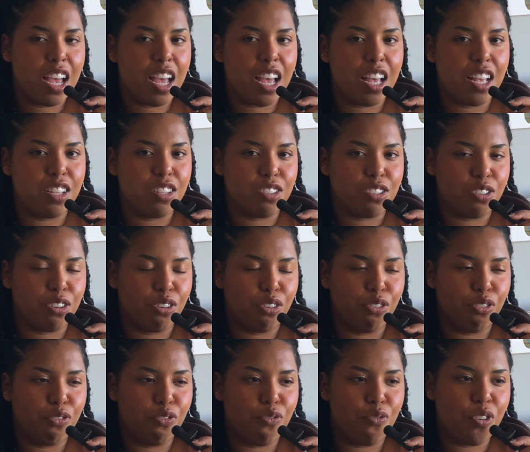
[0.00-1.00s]
is
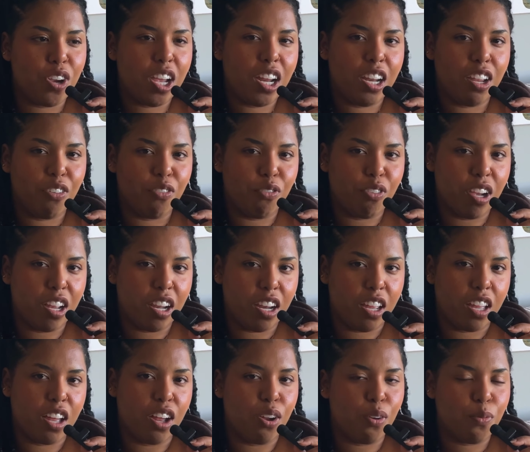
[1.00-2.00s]
really, really
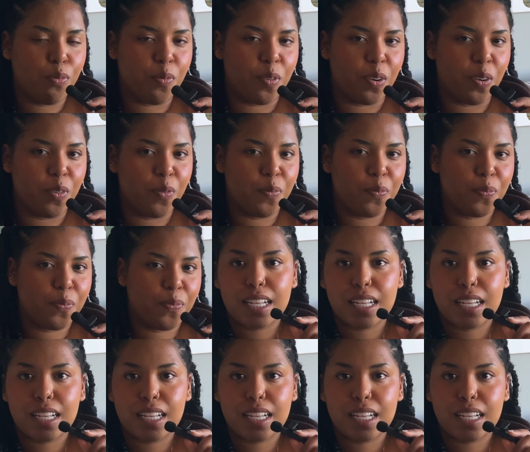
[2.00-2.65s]
helpful.